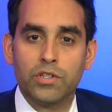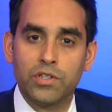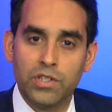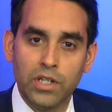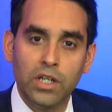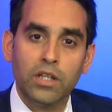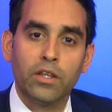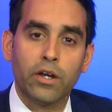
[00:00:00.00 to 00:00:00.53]

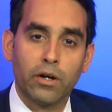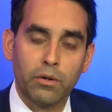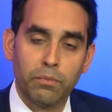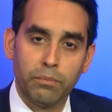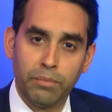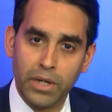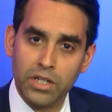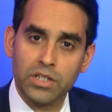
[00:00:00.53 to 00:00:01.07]
see their
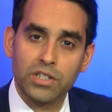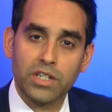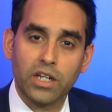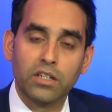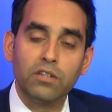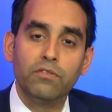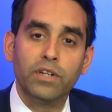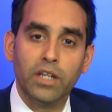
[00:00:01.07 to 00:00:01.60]
patients'
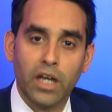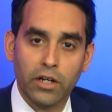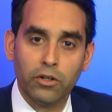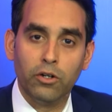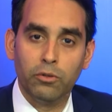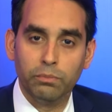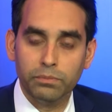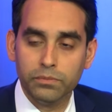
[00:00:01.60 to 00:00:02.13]
activity at
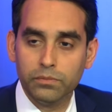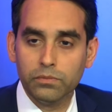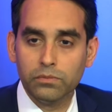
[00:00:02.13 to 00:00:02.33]
home.